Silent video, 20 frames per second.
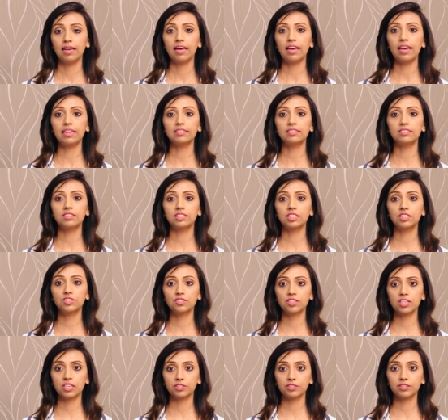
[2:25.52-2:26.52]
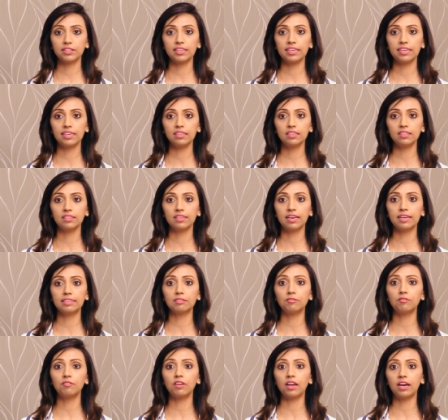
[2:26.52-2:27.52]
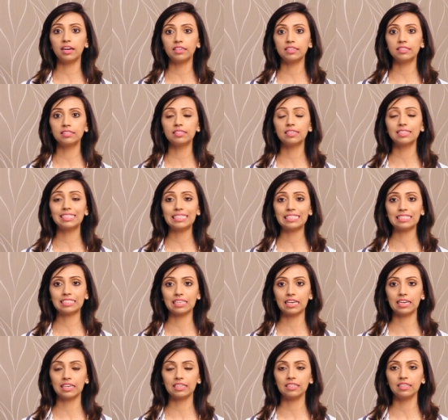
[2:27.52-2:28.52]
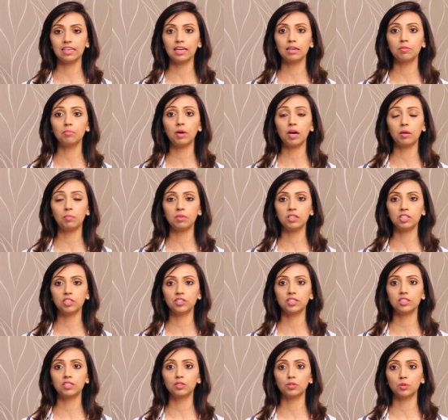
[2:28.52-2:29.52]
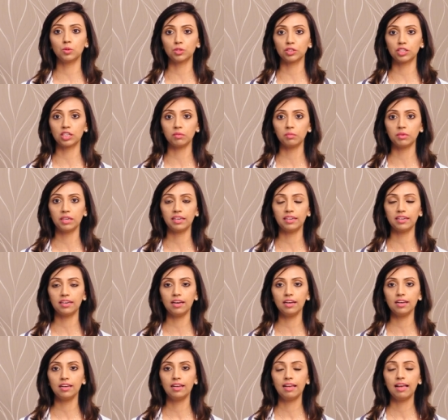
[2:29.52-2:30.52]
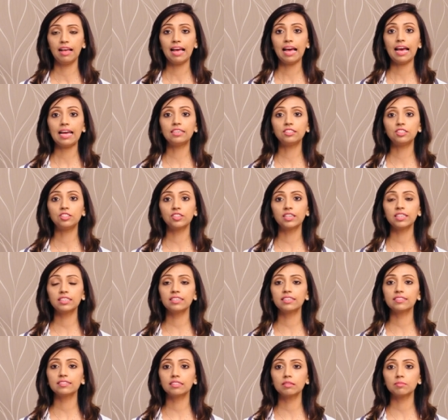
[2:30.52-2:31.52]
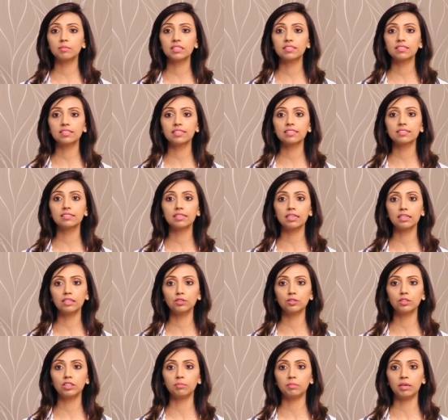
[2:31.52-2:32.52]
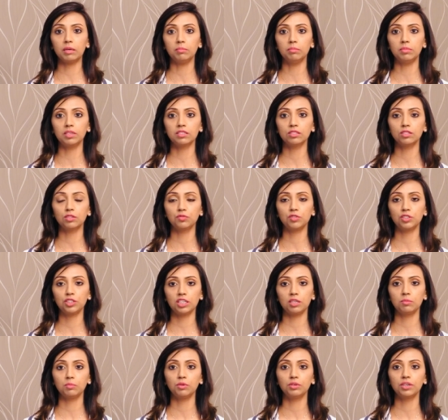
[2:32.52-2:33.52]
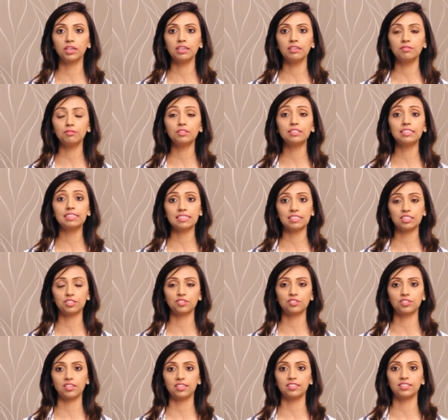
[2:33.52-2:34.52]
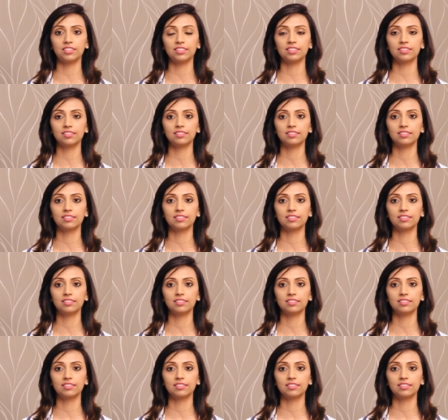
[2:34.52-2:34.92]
and the registration link and flyers are designed and published in social media and direct SMS are sent to the members of GMOA for the registration.